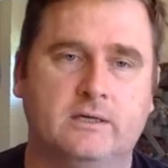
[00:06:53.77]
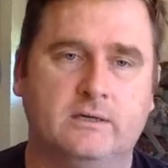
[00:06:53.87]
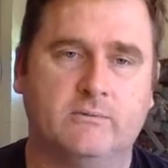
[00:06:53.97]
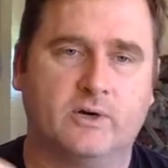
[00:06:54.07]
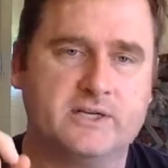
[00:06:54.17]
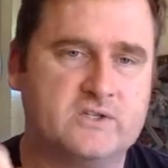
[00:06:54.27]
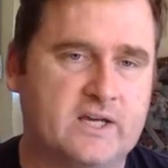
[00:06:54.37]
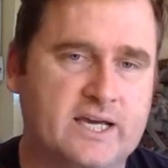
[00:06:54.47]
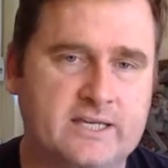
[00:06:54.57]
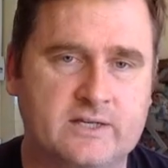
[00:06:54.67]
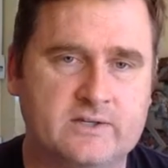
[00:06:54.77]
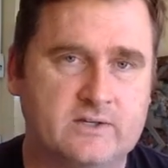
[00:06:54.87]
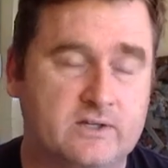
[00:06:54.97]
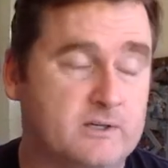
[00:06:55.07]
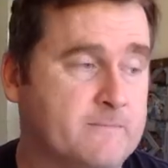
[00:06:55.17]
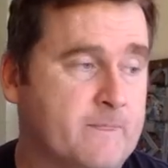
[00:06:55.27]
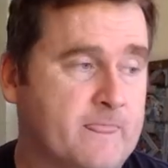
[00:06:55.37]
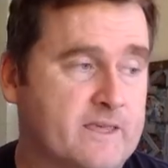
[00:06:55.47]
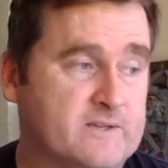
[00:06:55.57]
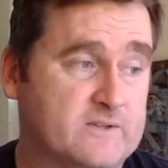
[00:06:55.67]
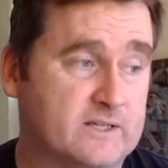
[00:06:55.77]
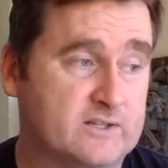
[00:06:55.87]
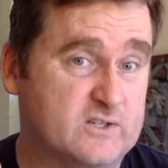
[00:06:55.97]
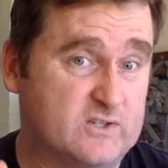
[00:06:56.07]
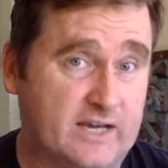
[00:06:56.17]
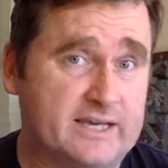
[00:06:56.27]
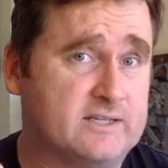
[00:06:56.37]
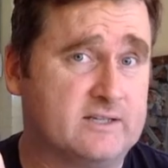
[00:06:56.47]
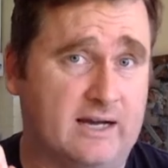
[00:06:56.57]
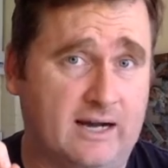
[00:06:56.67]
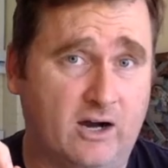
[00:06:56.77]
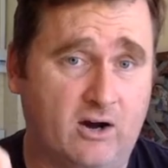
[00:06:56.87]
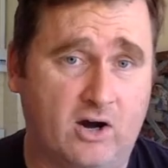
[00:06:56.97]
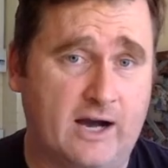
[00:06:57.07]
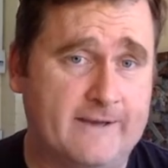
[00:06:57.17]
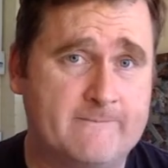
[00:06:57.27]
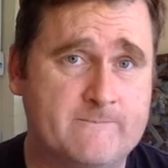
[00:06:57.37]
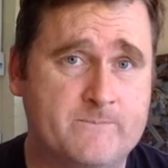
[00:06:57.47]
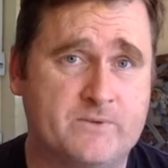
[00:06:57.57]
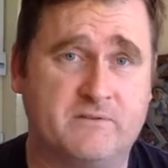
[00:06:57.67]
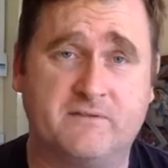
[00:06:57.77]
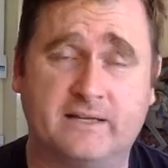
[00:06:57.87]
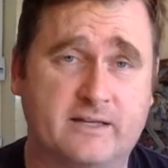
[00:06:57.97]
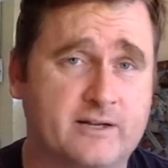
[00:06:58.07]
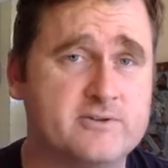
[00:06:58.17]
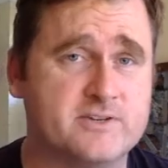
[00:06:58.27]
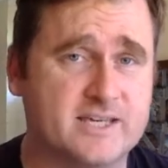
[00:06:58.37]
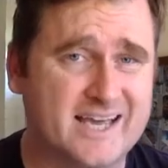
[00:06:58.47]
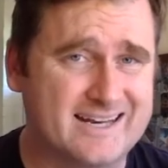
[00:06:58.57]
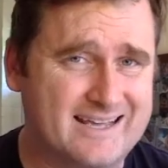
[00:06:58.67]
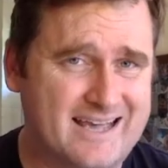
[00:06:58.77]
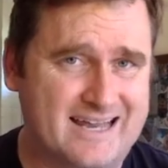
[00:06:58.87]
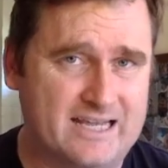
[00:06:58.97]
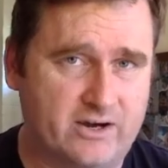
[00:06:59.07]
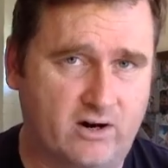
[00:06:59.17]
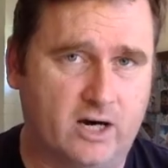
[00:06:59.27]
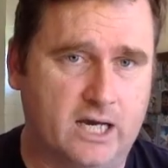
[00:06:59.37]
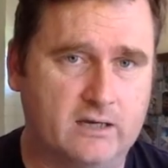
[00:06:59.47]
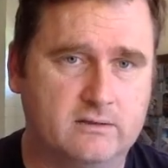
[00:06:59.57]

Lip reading: What he's saying is that the stakes are high. In fact, they don't get any higher.